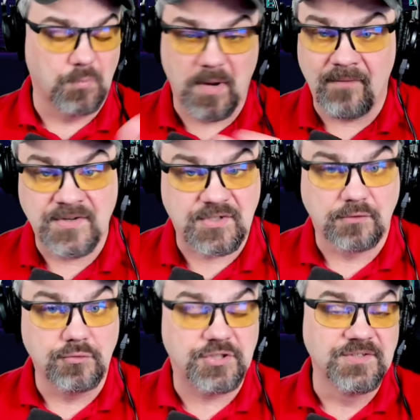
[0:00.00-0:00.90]
whatever
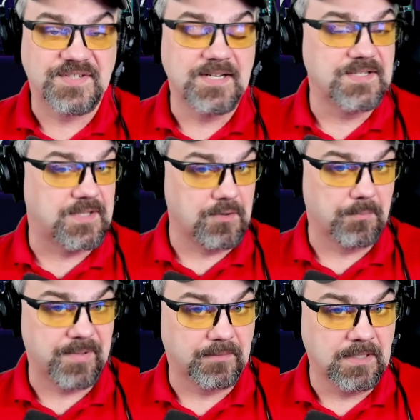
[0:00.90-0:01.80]
solutions it is that you're
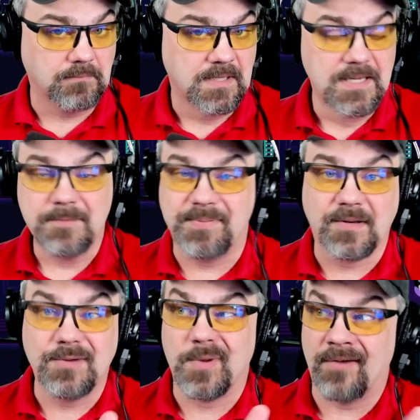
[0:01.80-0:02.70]
building,
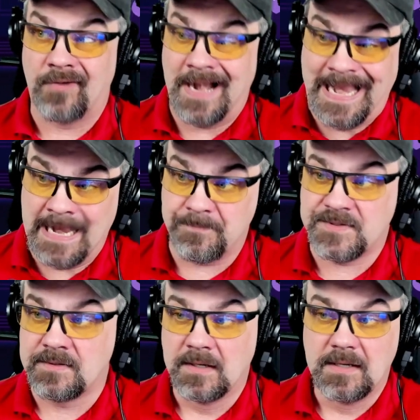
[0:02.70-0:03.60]
building whatever
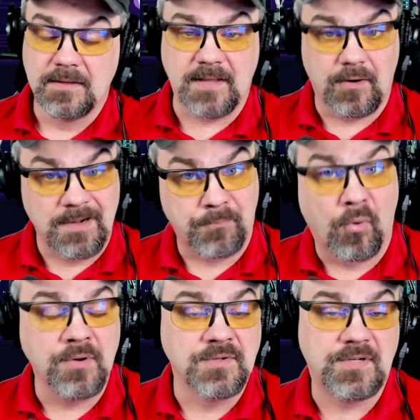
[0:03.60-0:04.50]
apps that are
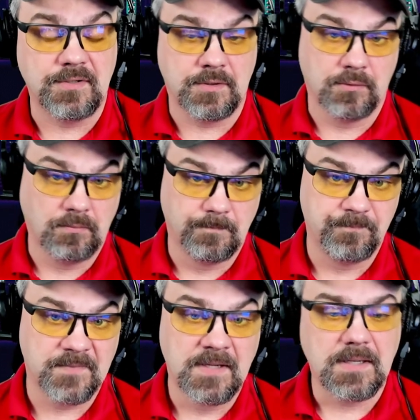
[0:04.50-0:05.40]
important to you.
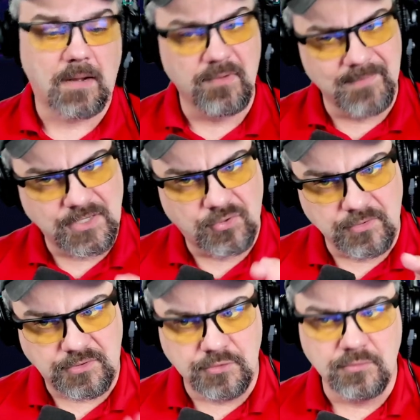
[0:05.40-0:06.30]
I want to make sure
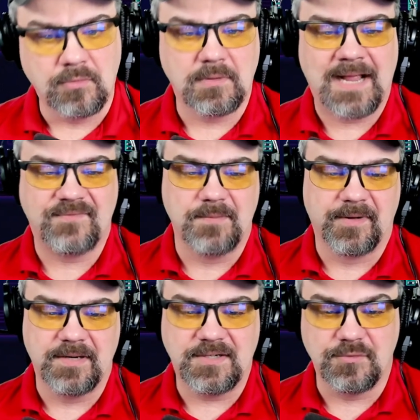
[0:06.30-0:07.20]
you have the
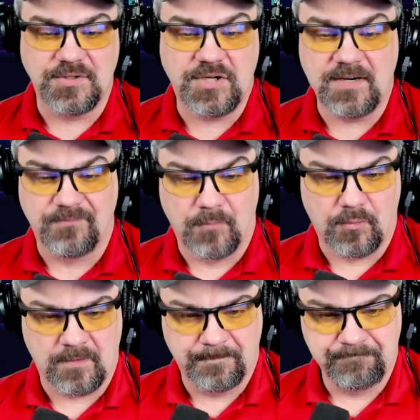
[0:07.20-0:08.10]
ability to achieve more.